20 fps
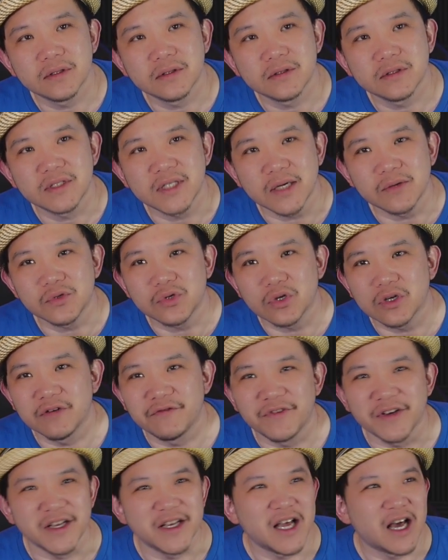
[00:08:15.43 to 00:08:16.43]
Some sort of
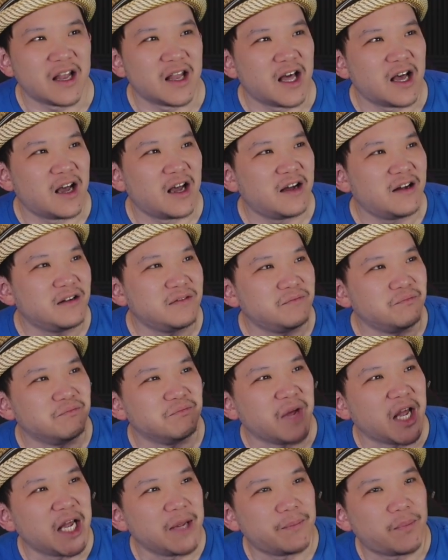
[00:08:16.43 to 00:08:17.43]
vanilla,
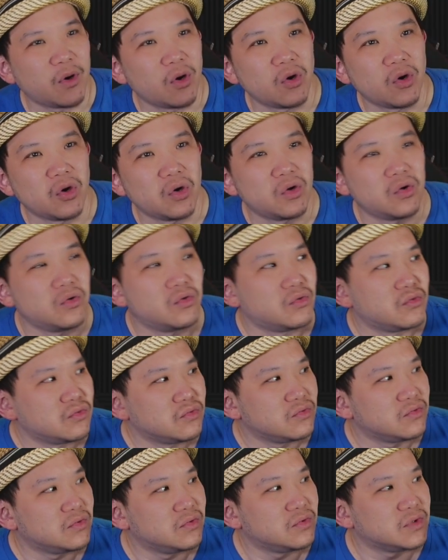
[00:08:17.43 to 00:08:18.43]
maple,
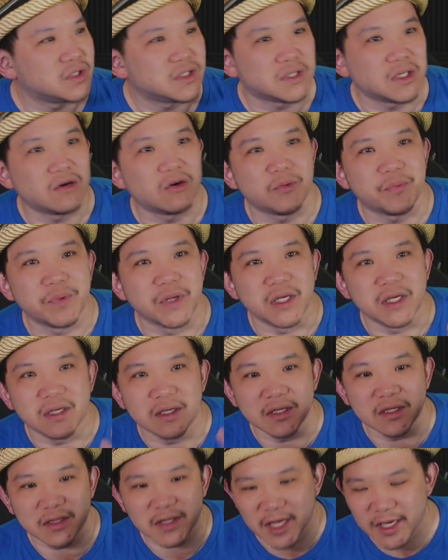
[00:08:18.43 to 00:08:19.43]

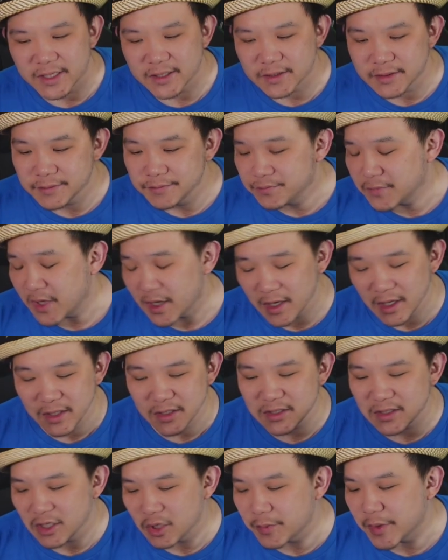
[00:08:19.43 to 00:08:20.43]
syrupy taste. And
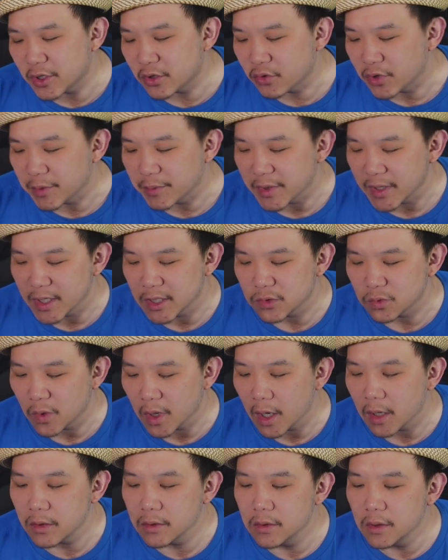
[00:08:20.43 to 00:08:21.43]
it's a little bit creamy as
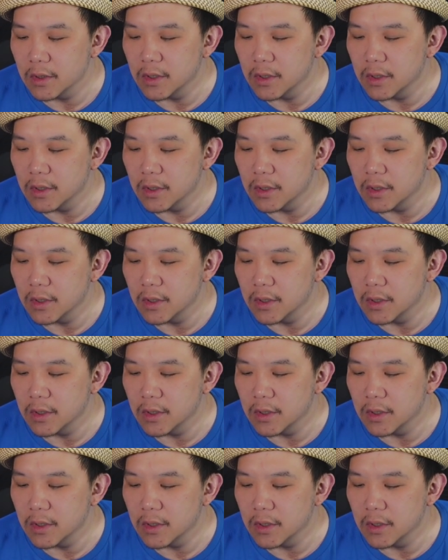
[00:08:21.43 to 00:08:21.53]
well.